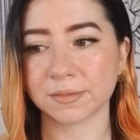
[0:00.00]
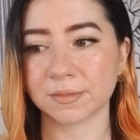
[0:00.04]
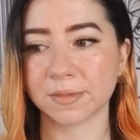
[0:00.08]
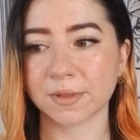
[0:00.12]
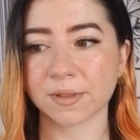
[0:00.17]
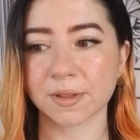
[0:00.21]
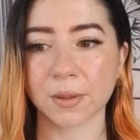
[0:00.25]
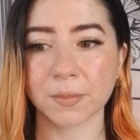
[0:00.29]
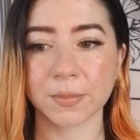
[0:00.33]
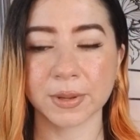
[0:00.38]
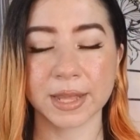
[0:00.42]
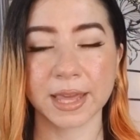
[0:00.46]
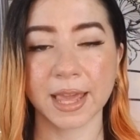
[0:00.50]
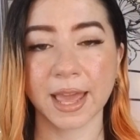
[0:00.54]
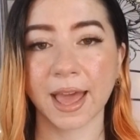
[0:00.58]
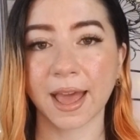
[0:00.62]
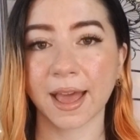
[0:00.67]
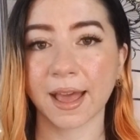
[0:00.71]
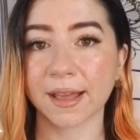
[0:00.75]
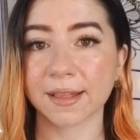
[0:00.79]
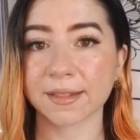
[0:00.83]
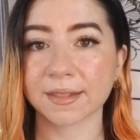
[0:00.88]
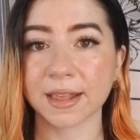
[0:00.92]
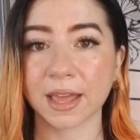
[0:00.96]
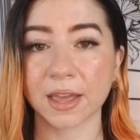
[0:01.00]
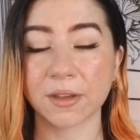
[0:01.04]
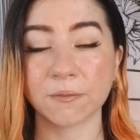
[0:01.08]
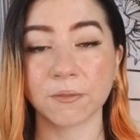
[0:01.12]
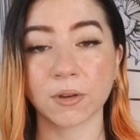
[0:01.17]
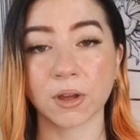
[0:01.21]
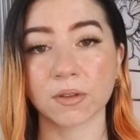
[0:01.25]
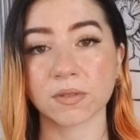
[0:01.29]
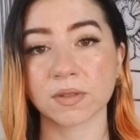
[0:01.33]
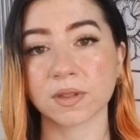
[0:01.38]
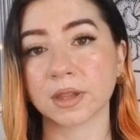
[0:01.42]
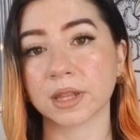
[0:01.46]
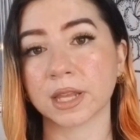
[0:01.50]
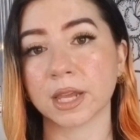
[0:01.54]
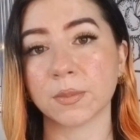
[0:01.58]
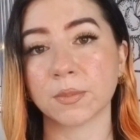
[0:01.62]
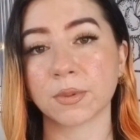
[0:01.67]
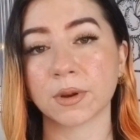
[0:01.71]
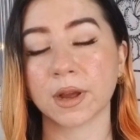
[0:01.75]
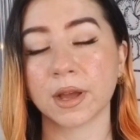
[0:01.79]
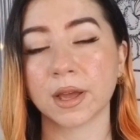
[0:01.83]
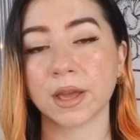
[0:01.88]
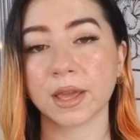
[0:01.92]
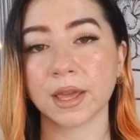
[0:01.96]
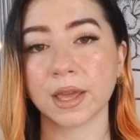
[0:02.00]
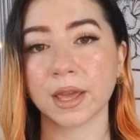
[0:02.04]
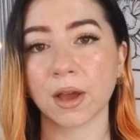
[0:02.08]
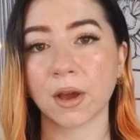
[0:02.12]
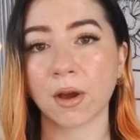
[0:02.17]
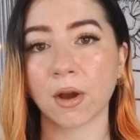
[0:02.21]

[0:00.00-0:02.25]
somebody has that involves Libra,